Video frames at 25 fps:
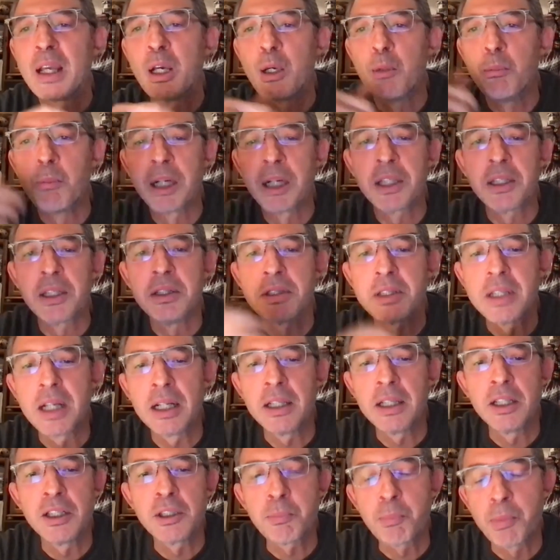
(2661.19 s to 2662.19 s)
But
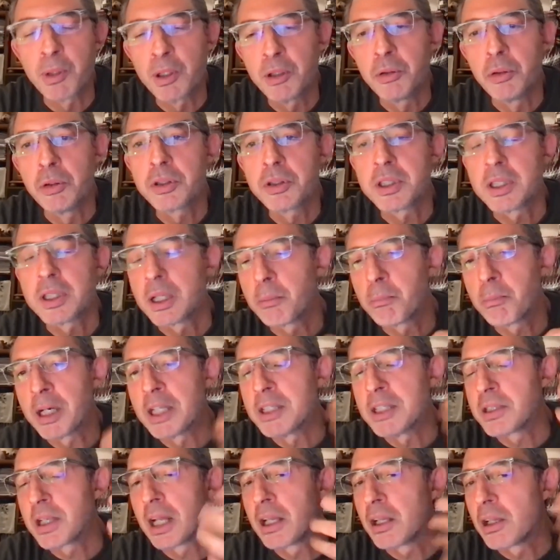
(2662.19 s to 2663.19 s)
instead it's producing
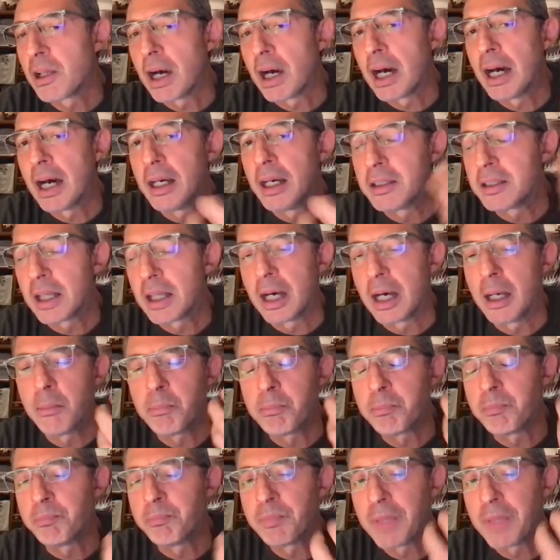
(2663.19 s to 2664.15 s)
benzaldehyde type,